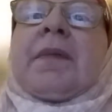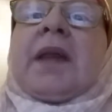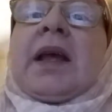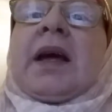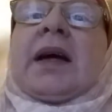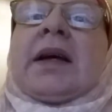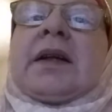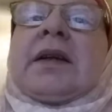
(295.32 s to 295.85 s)

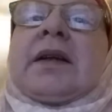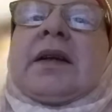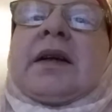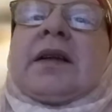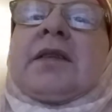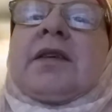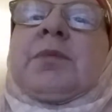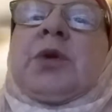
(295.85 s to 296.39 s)

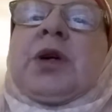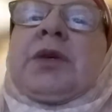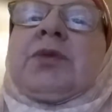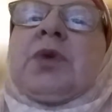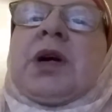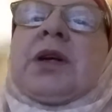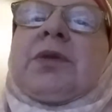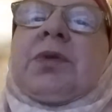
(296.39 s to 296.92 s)
And Des Moines
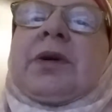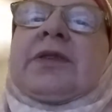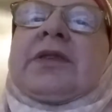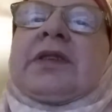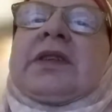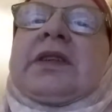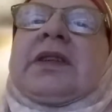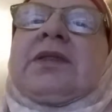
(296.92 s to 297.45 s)

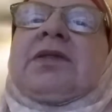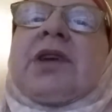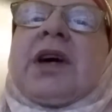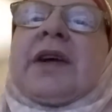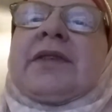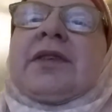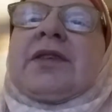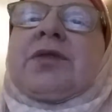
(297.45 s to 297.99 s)
Waterworks
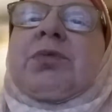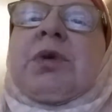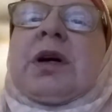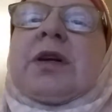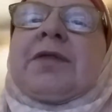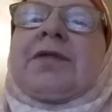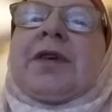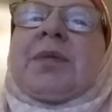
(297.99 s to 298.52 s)
draws its
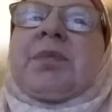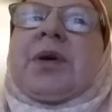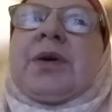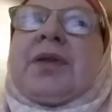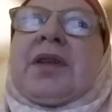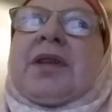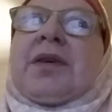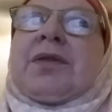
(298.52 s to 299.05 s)
water from
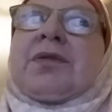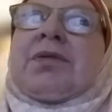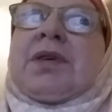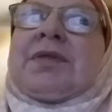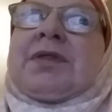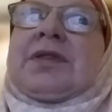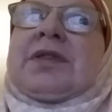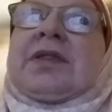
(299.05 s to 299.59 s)
both of those
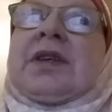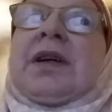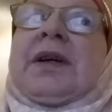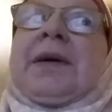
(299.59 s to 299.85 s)
rivers.